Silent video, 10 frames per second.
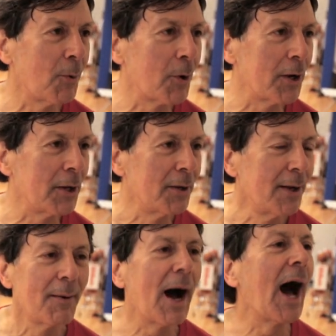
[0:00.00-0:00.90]
the morning.
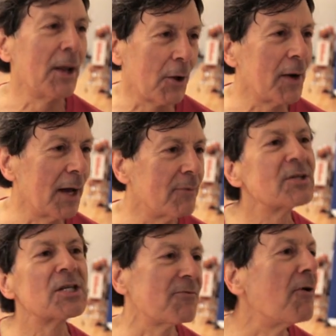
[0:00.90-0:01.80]
On the other hand,
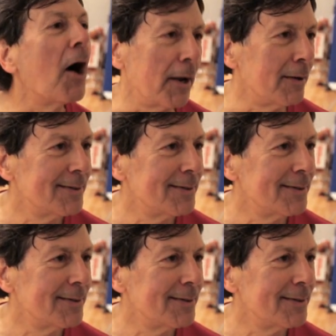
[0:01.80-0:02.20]
this is fun.